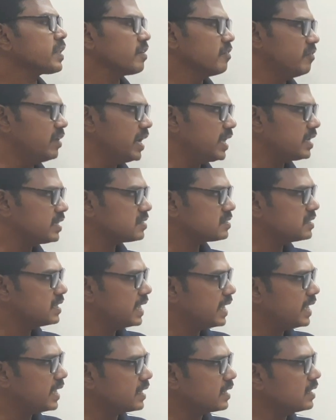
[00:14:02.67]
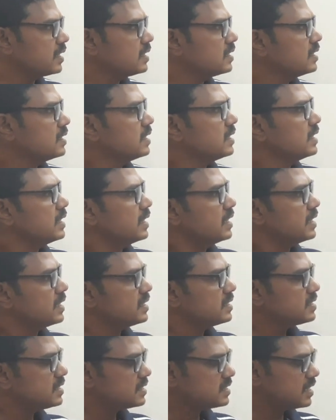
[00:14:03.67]
Whereas there,
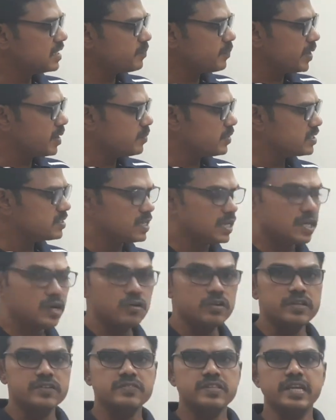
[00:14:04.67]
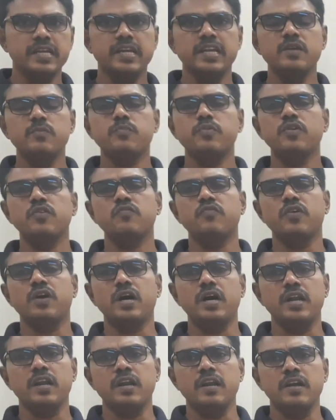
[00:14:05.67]
receipts and payments account is the input
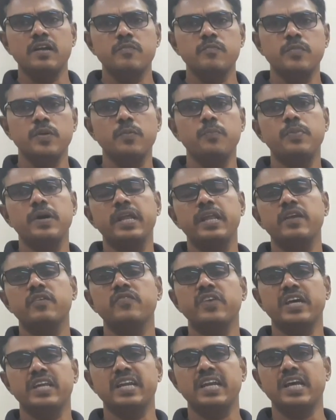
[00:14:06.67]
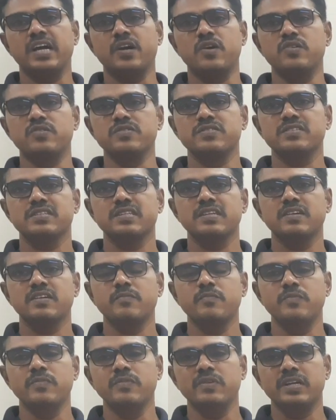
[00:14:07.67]
for preparing final accounts.
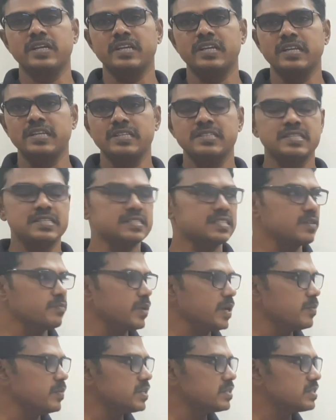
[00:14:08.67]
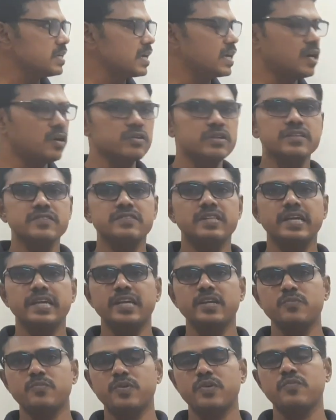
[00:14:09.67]
Receipts and payments account is the
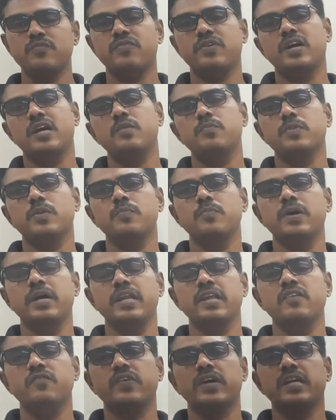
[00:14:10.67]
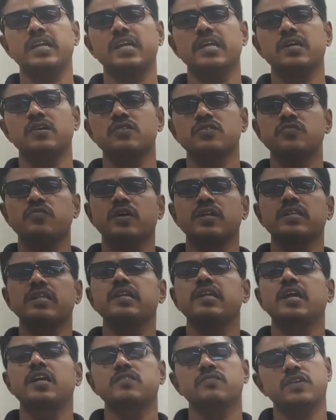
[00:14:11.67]
input for preparing final accounts for the
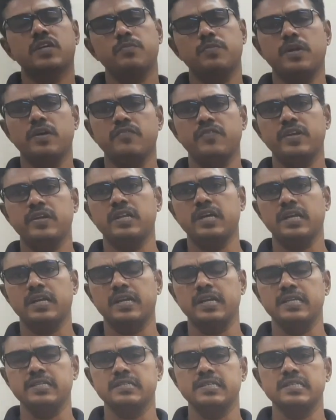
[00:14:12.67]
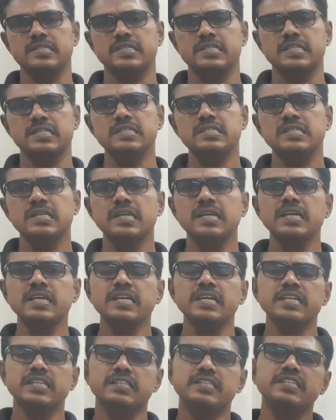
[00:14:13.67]
not-for-profit organizations.
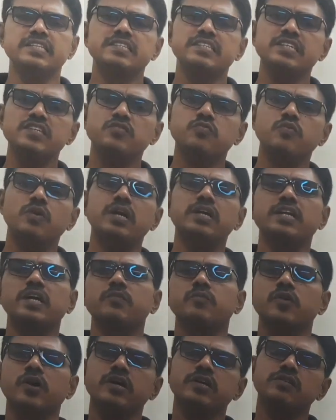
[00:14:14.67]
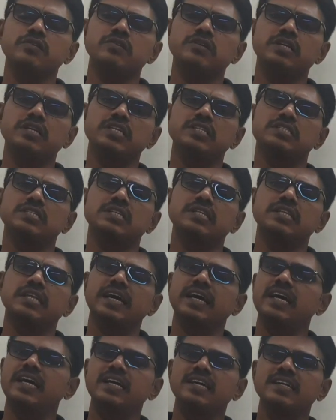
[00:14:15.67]
This is what I am going to teach in
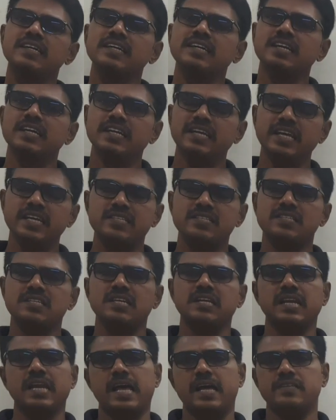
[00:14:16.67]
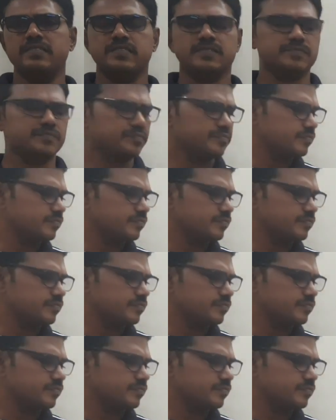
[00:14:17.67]
the next class,